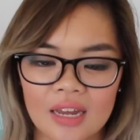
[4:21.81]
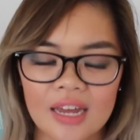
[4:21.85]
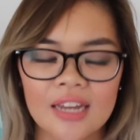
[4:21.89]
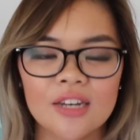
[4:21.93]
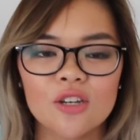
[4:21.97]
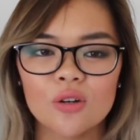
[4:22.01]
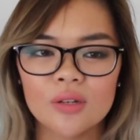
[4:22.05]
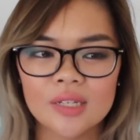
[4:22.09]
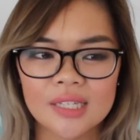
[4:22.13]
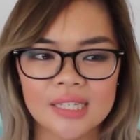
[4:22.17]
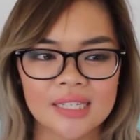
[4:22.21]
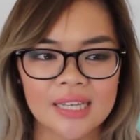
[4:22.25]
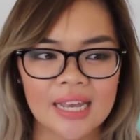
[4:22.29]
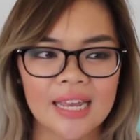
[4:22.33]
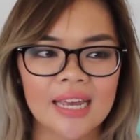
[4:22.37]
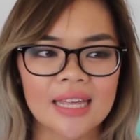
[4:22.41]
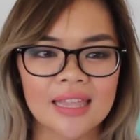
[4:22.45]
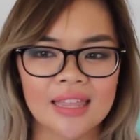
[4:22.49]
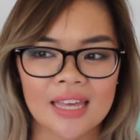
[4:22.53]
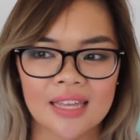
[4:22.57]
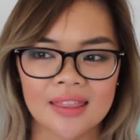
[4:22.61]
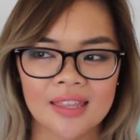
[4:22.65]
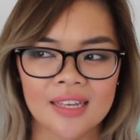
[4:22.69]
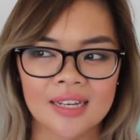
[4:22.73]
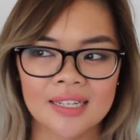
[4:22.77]
And not see
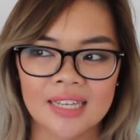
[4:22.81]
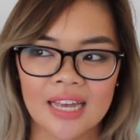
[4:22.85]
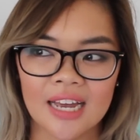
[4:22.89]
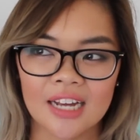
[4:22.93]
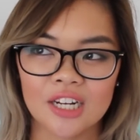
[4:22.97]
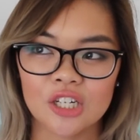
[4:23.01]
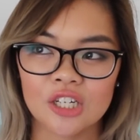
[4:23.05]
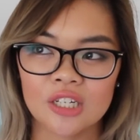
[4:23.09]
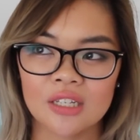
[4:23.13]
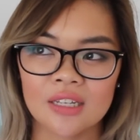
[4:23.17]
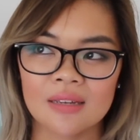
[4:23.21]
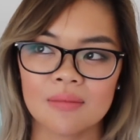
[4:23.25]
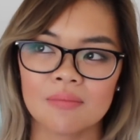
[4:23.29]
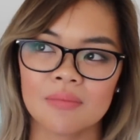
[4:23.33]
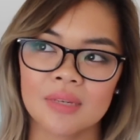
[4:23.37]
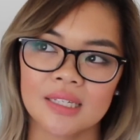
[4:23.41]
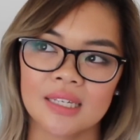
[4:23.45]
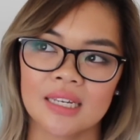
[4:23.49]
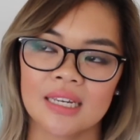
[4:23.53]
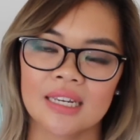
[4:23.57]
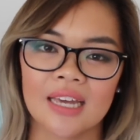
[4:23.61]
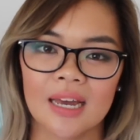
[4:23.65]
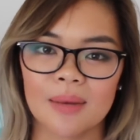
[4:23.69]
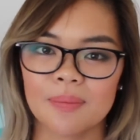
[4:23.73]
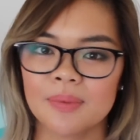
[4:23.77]
that there's actually
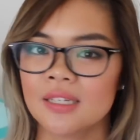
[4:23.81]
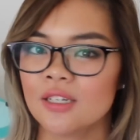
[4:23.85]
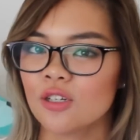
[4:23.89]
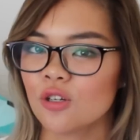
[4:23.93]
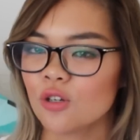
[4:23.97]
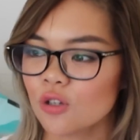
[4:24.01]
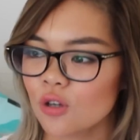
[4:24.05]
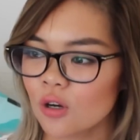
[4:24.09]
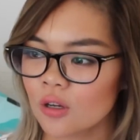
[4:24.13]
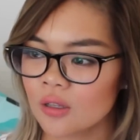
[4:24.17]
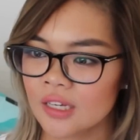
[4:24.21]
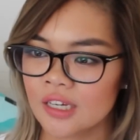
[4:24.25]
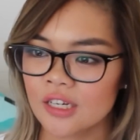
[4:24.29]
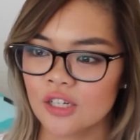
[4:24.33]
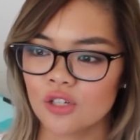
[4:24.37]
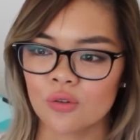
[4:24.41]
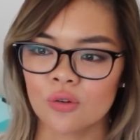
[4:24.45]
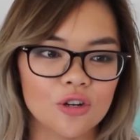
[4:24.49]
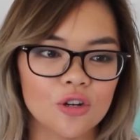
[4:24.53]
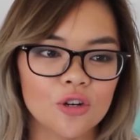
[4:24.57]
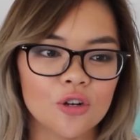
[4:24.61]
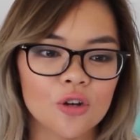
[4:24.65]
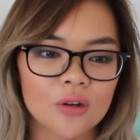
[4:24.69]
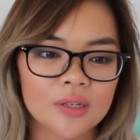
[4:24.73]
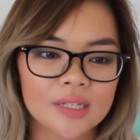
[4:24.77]
missing gaps in your knowledge, or
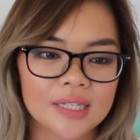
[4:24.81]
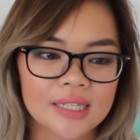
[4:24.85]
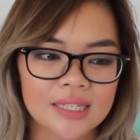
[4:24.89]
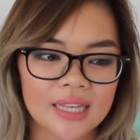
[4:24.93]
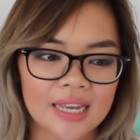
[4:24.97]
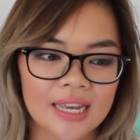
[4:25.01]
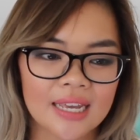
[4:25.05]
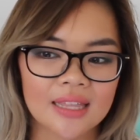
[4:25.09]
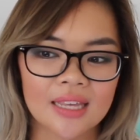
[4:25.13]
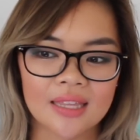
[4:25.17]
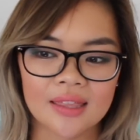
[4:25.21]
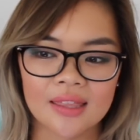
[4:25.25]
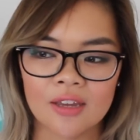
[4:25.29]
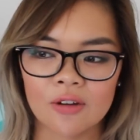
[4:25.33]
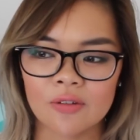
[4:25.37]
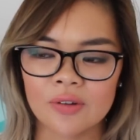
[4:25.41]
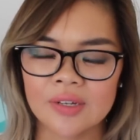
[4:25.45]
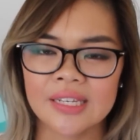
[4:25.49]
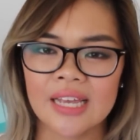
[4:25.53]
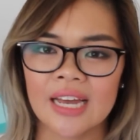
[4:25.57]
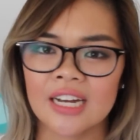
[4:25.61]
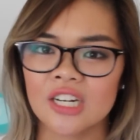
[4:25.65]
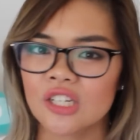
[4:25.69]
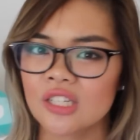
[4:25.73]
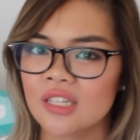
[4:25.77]
not see that there is
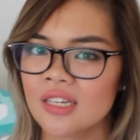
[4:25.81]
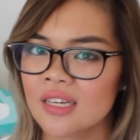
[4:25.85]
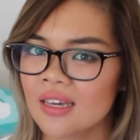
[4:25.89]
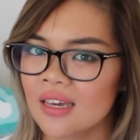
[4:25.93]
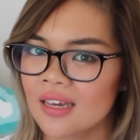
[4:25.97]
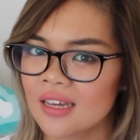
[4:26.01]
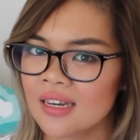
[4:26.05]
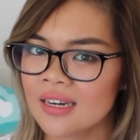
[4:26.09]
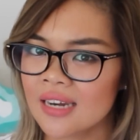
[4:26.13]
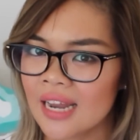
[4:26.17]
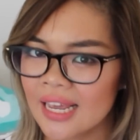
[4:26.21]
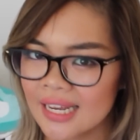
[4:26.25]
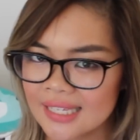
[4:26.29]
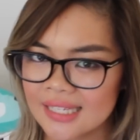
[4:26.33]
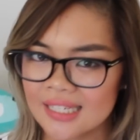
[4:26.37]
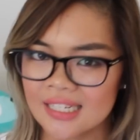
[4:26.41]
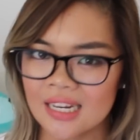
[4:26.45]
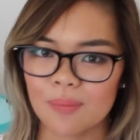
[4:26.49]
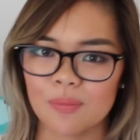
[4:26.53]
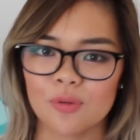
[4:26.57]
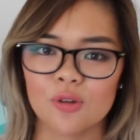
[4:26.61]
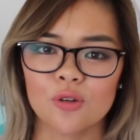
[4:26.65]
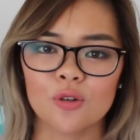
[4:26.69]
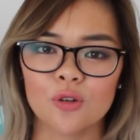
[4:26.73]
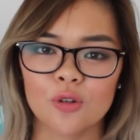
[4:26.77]
actually a next
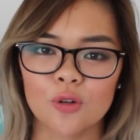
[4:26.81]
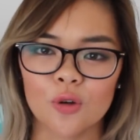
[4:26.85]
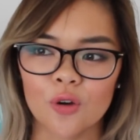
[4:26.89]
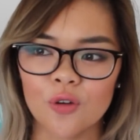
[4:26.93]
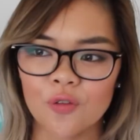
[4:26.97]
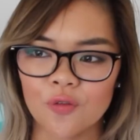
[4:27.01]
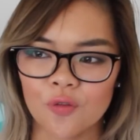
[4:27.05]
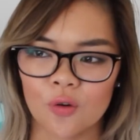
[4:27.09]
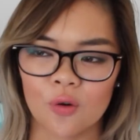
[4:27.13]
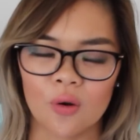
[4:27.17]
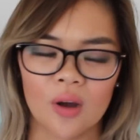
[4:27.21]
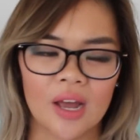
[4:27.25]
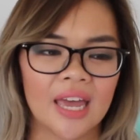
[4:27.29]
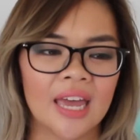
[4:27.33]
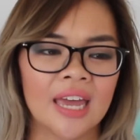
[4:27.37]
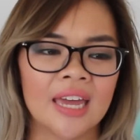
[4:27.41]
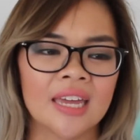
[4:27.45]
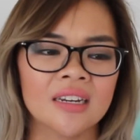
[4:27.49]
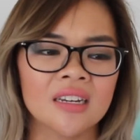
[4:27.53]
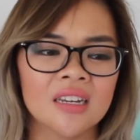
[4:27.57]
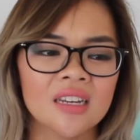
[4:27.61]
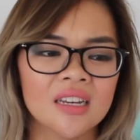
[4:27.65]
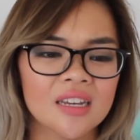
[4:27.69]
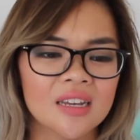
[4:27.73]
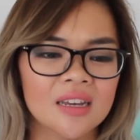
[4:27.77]
step you could go for,
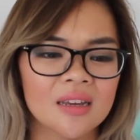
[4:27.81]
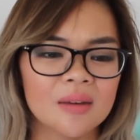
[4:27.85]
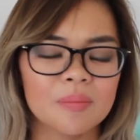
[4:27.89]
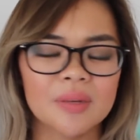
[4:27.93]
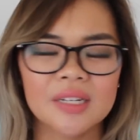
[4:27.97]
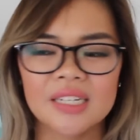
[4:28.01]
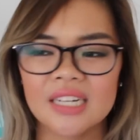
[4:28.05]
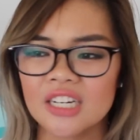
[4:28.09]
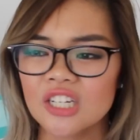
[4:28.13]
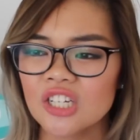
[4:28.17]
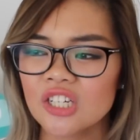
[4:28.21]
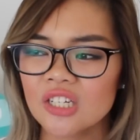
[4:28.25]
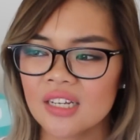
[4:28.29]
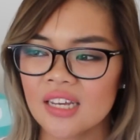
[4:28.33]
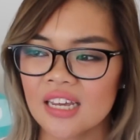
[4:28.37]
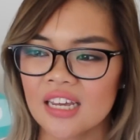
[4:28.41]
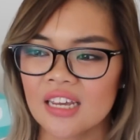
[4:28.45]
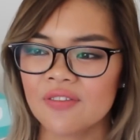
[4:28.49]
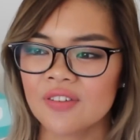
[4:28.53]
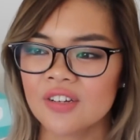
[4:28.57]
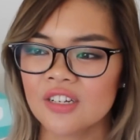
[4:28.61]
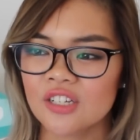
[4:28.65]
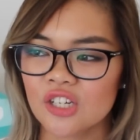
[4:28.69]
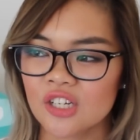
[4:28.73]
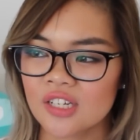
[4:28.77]
and potentially
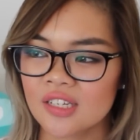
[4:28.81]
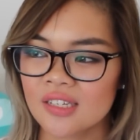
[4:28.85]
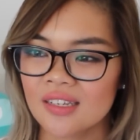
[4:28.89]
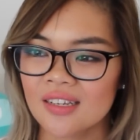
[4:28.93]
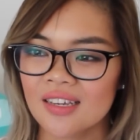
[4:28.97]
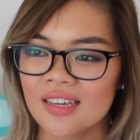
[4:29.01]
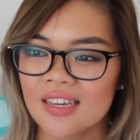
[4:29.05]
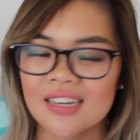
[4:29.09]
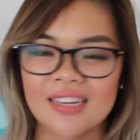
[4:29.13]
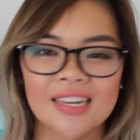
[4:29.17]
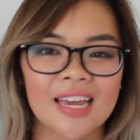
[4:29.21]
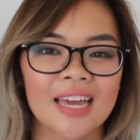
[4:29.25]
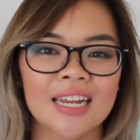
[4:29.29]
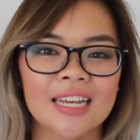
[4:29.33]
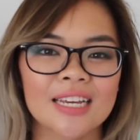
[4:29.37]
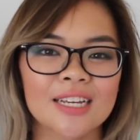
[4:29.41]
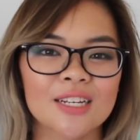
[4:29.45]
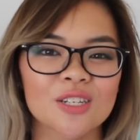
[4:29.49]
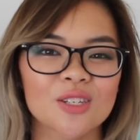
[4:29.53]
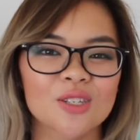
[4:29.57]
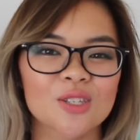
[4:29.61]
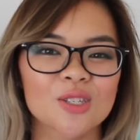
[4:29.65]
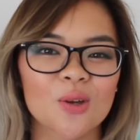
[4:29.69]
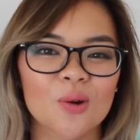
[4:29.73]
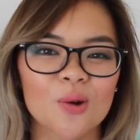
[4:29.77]
even just getting
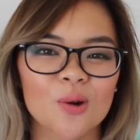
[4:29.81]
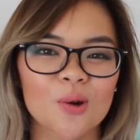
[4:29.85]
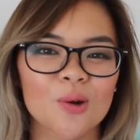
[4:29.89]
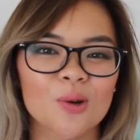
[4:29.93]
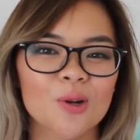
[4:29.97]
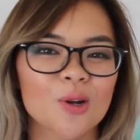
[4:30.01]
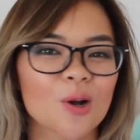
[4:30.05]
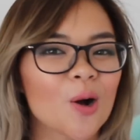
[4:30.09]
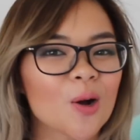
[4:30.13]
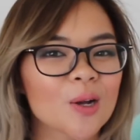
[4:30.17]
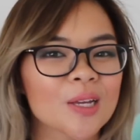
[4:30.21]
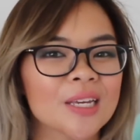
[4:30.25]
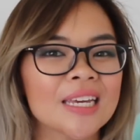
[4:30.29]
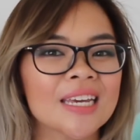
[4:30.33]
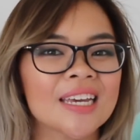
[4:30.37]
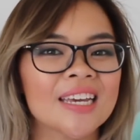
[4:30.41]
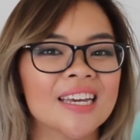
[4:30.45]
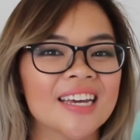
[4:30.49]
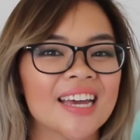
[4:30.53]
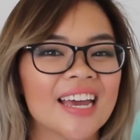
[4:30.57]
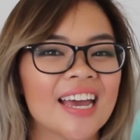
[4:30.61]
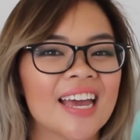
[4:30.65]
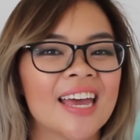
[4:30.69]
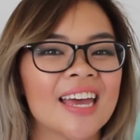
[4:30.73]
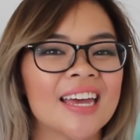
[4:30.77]
so
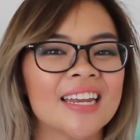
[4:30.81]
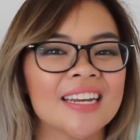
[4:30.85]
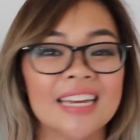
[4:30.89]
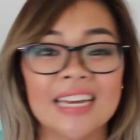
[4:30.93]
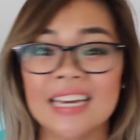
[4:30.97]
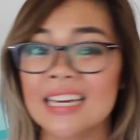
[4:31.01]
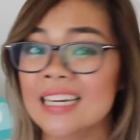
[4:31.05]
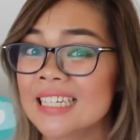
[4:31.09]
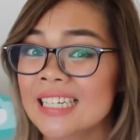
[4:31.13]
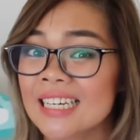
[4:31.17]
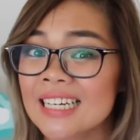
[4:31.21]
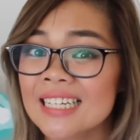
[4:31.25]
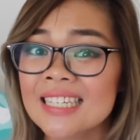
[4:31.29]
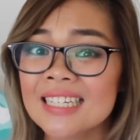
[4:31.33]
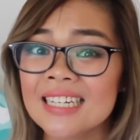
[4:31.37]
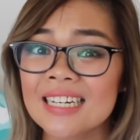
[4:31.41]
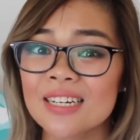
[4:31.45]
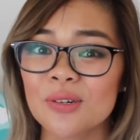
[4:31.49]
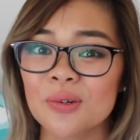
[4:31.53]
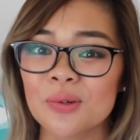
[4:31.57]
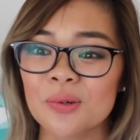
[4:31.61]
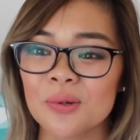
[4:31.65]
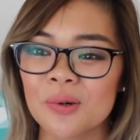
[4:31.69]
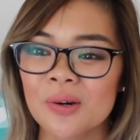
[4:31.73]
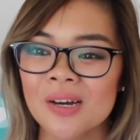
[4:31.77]
cocky and
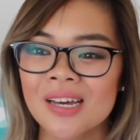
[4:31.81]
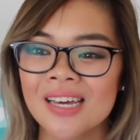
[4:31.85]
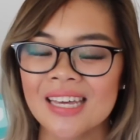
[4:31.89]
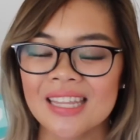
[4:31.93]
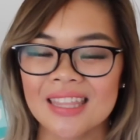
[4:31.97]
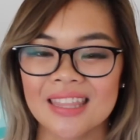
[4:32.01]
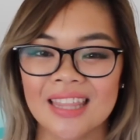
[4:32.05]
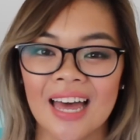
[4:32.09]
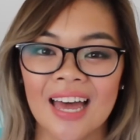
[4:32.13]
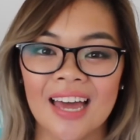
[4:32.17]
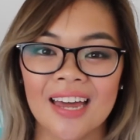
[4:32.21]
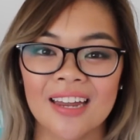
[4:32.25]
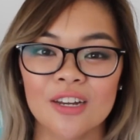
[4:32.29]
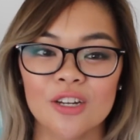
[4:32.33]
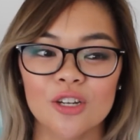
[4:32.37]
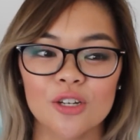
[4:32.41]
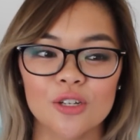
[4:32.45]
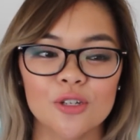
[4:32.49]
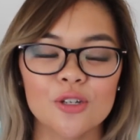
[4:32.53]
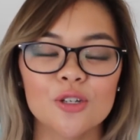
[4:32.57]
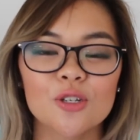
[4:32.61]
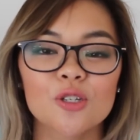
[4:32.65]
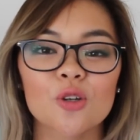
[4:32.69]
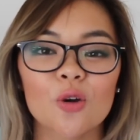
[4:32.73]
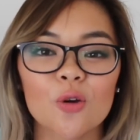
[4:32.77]
egotistical that
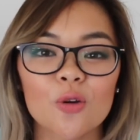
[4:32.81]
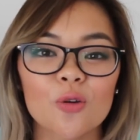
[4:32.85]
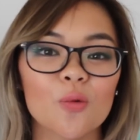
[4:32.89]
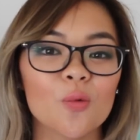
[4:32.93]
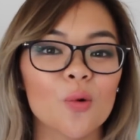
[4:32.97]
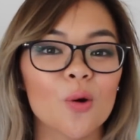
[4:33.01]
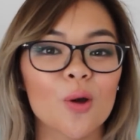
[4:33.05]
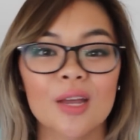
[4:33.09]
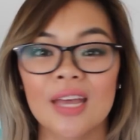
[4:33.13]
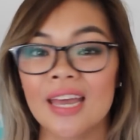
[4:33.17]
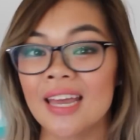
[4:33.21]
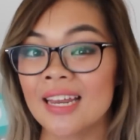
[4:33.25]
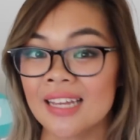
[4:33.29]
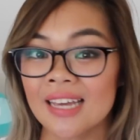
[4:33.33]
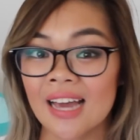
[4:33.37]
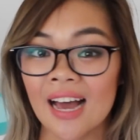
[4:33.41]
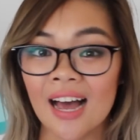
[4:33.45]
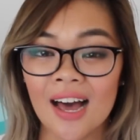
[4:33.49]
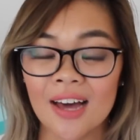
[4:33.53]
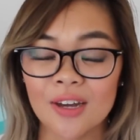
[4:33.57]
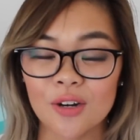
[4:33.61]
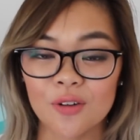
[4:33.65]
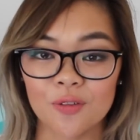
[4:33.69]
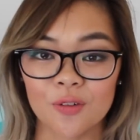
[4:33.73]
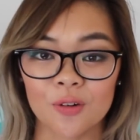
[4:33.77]
you don't work any
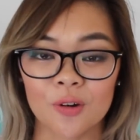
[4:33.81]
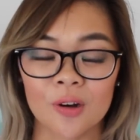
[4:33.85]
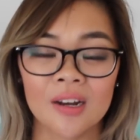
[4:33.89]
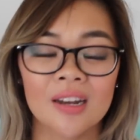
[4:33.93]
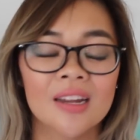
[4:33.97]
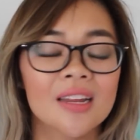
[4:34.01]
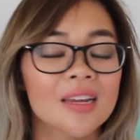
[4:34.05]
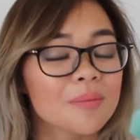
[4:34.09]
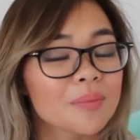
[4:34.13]
harder for it.